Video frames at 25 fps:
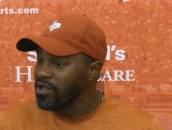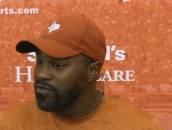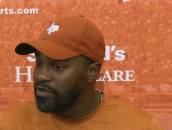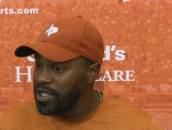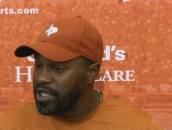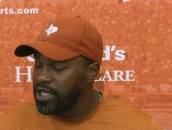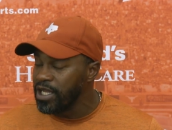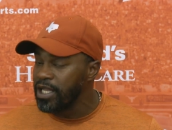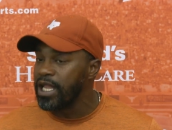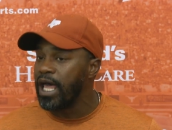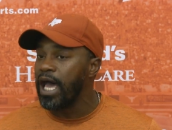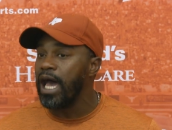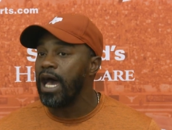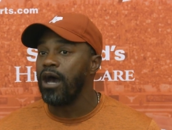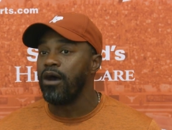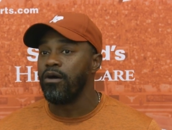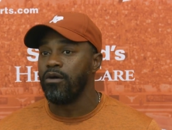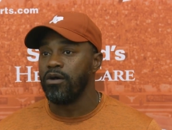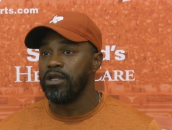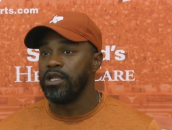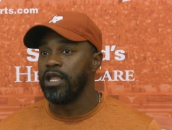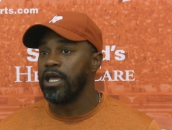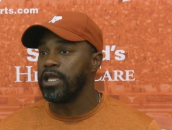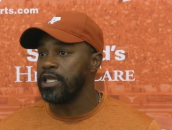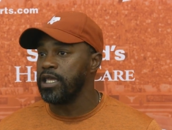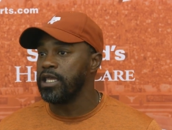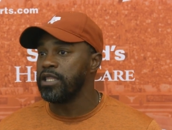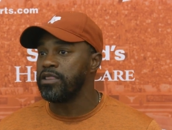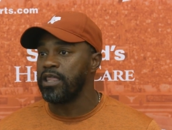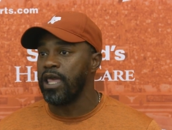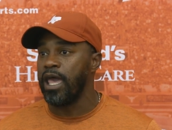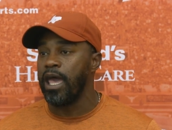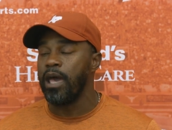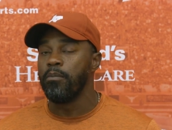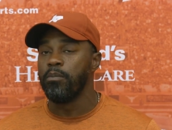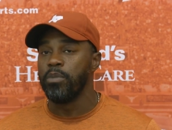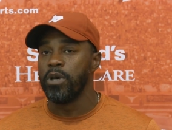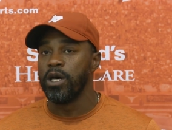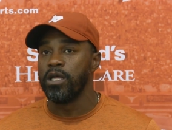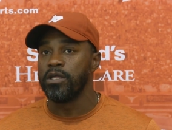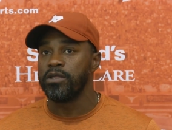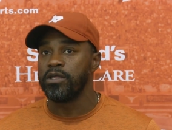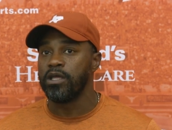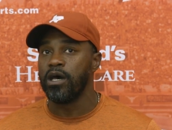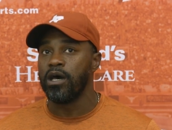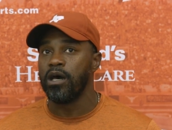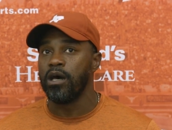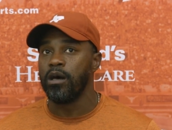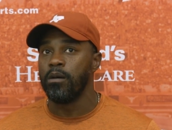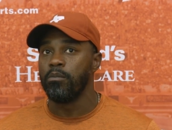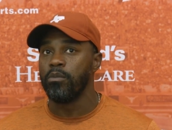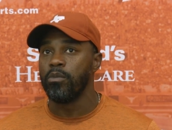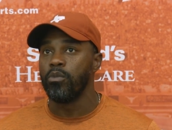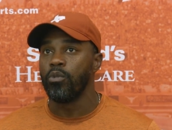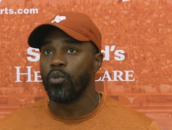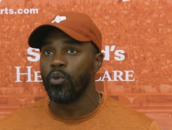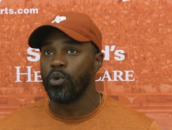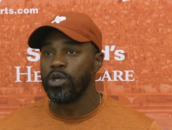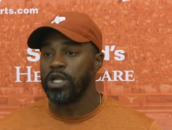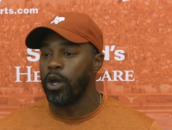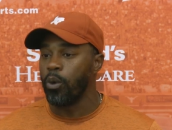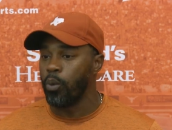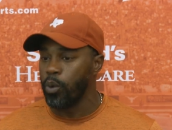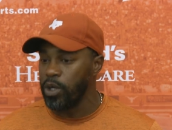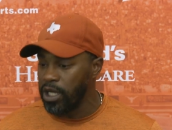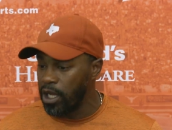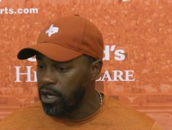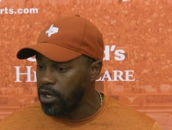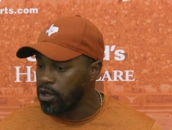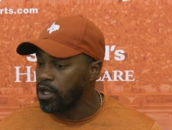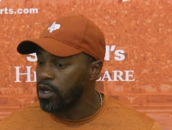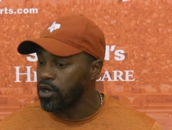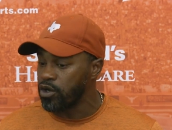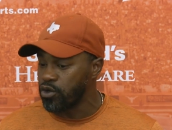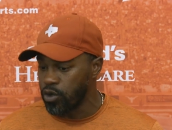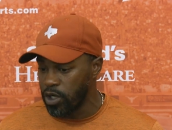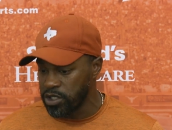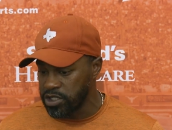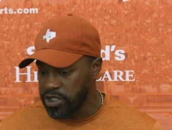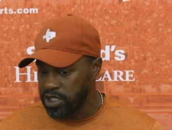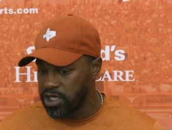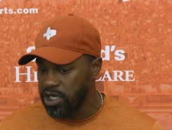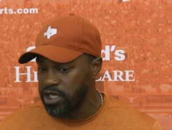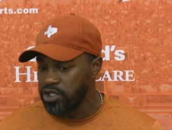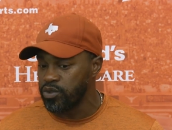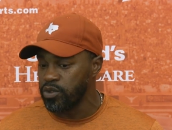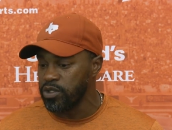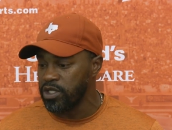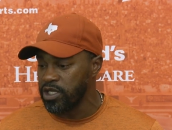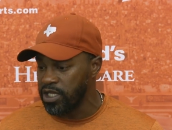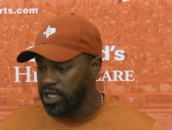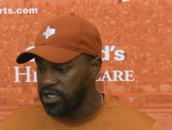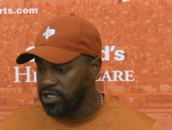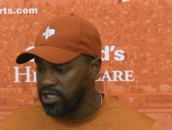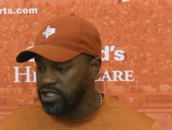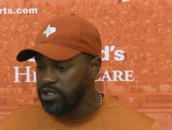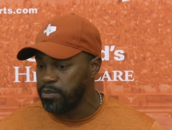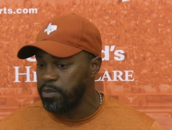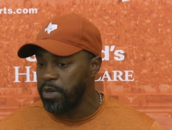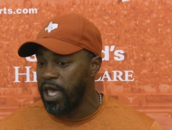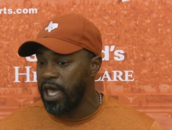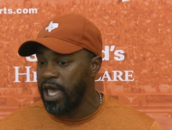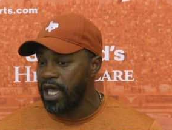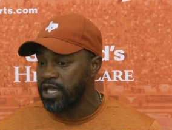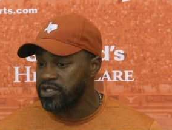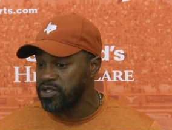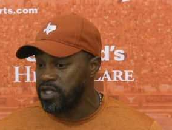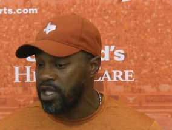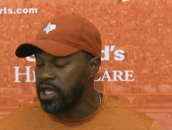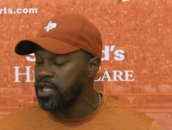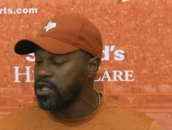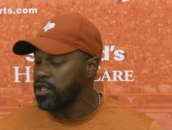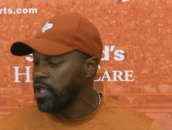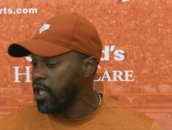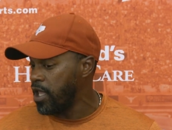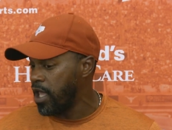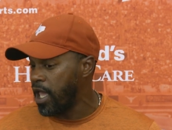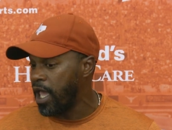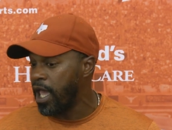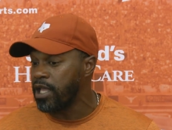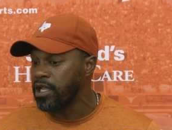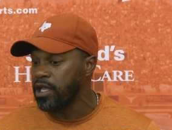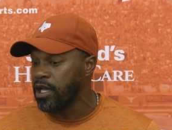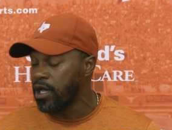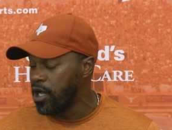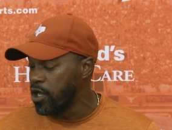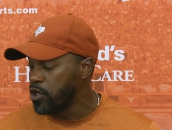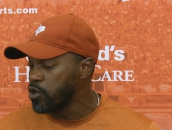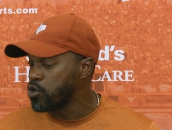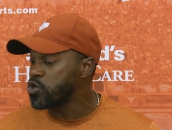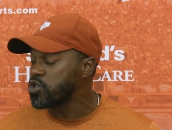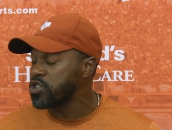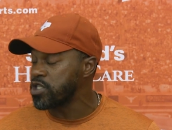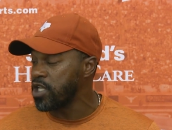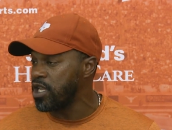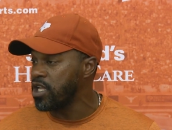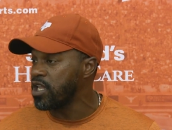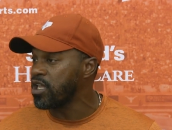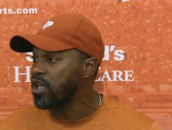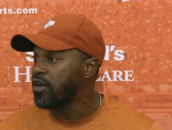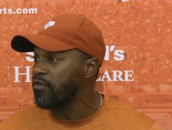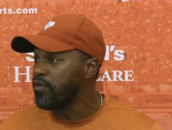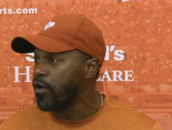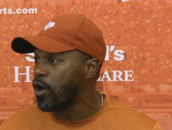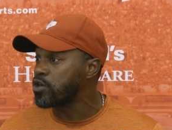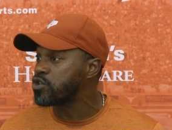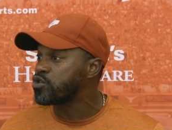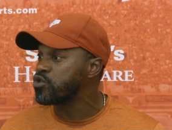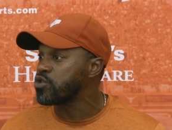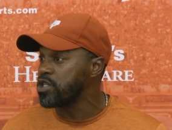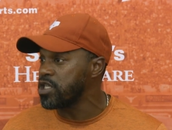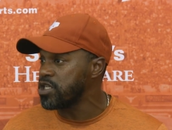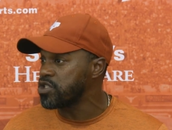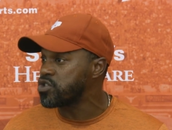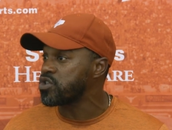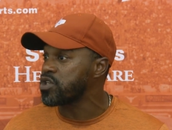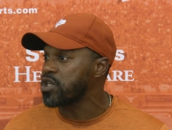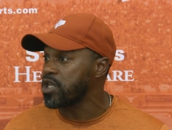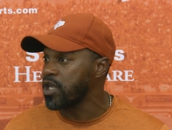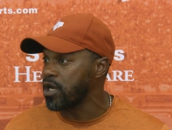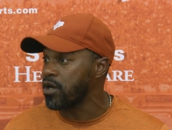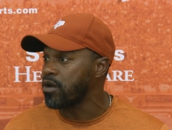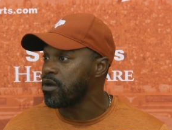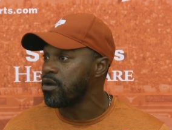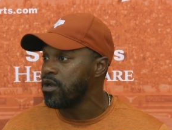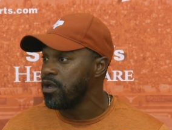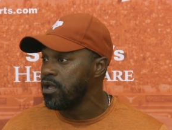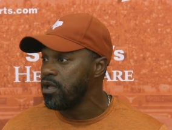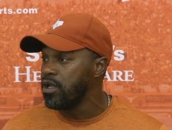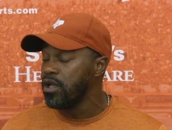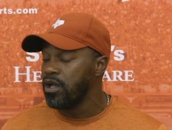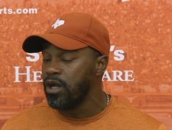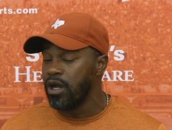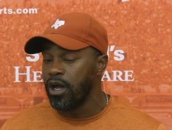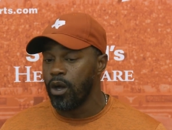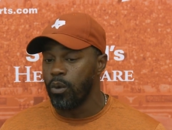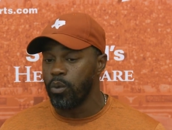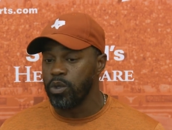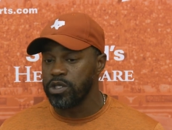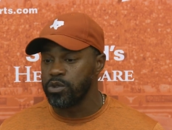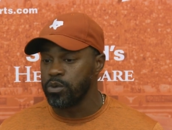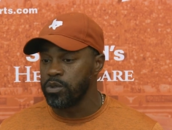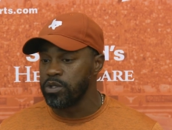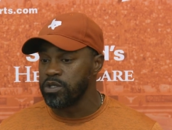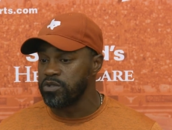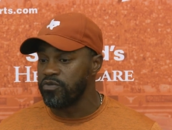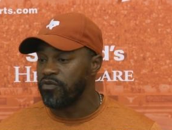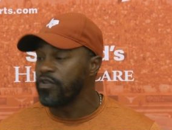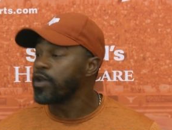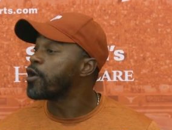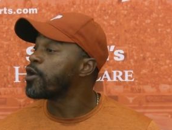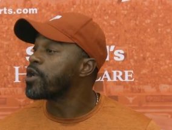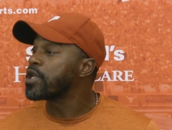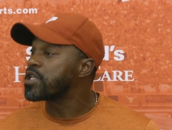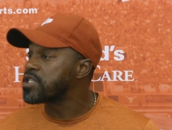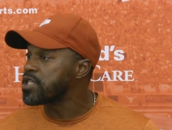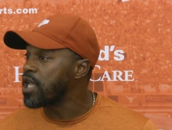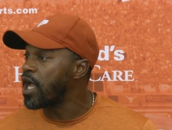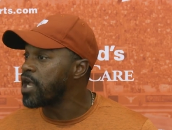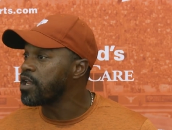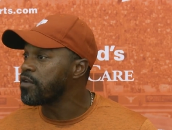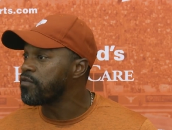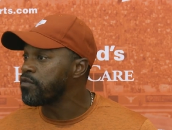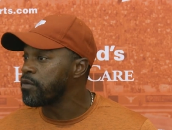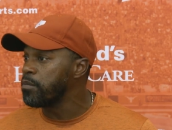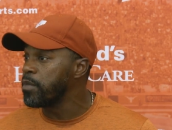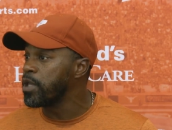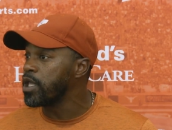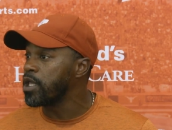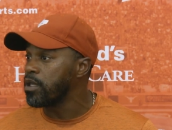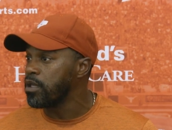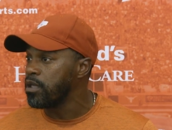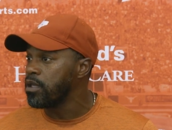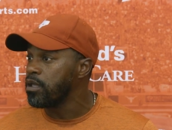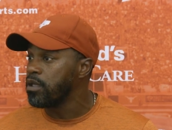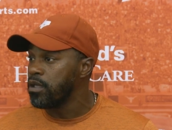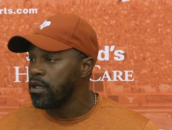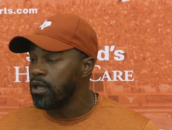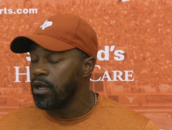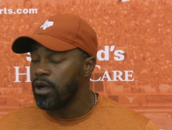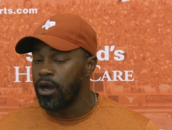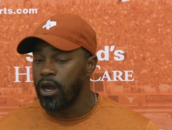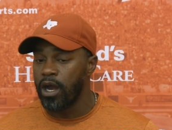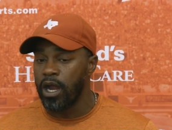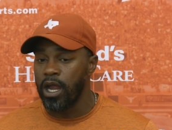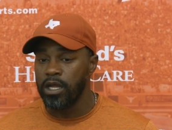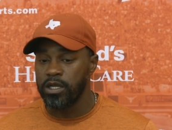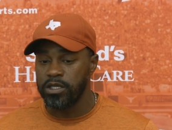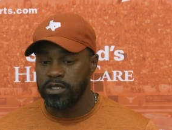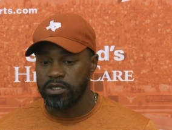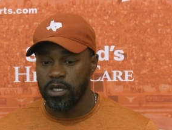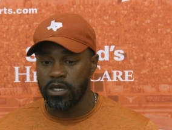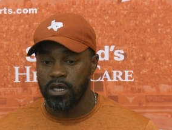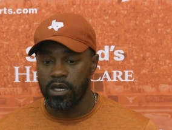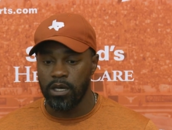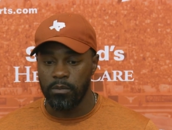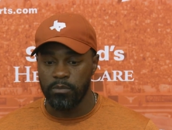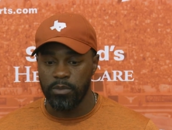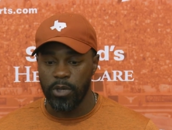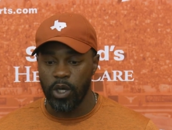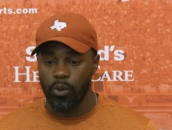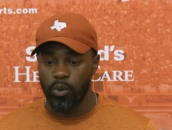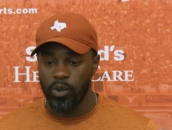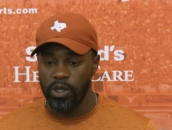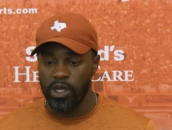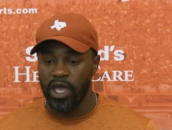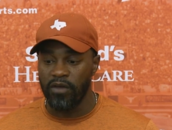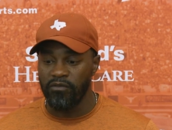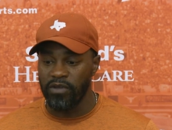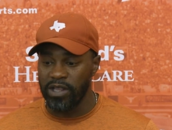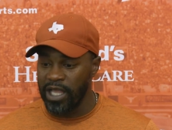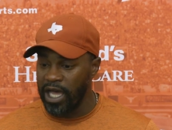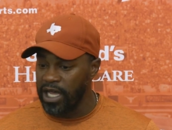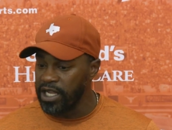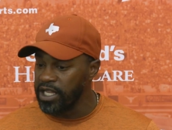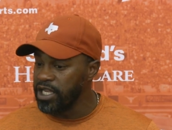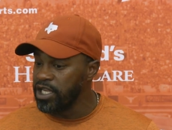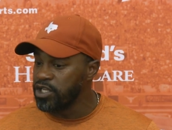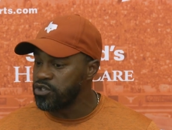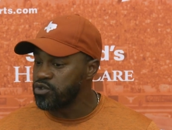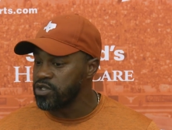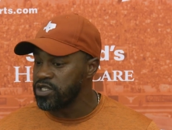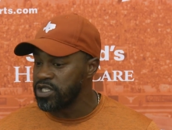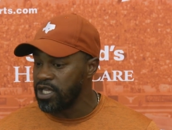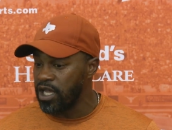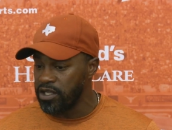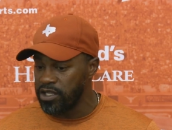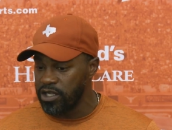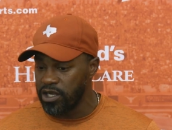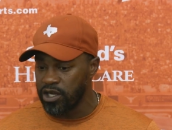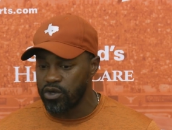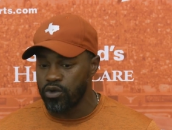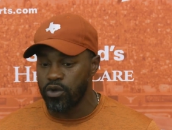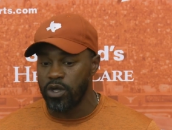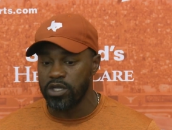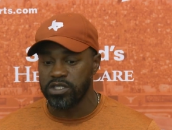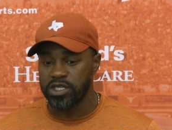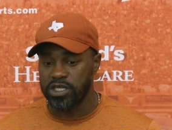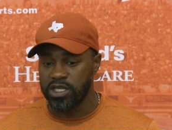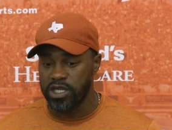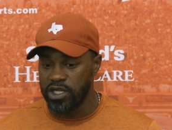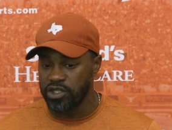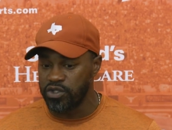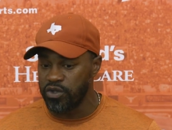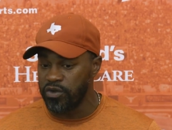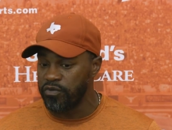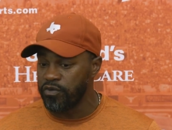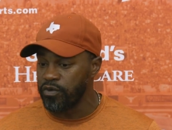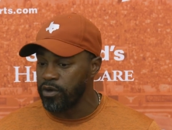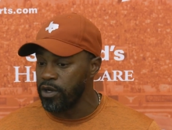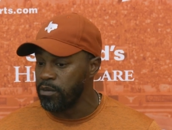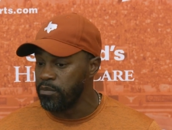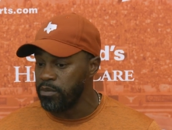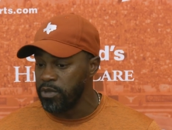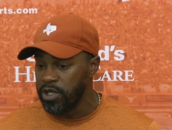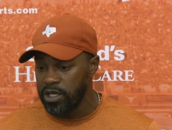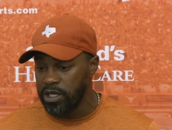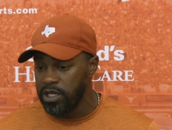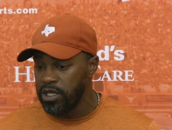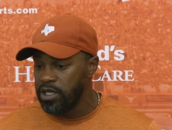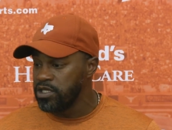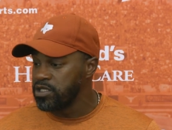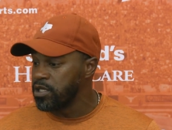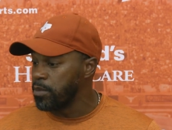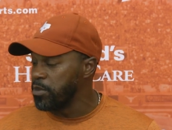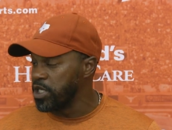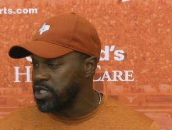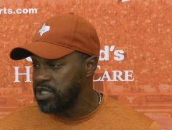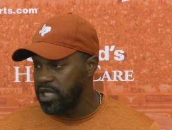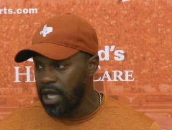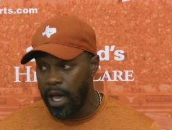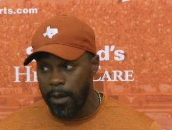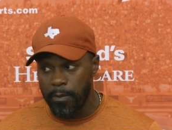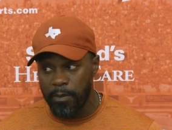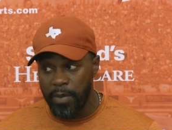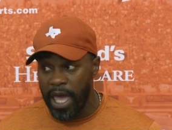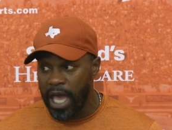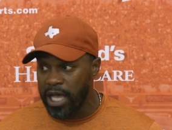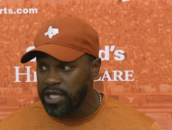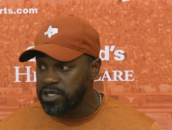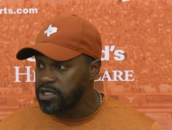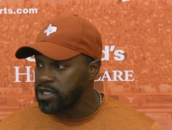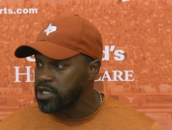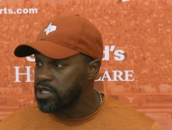living in the now, and I get that. But when I went out across the country looking at these backs, they had an understanding of our tradition here, which was very exciting for me. All right, so, but we have a lot of interest out there across the country from some of the top backs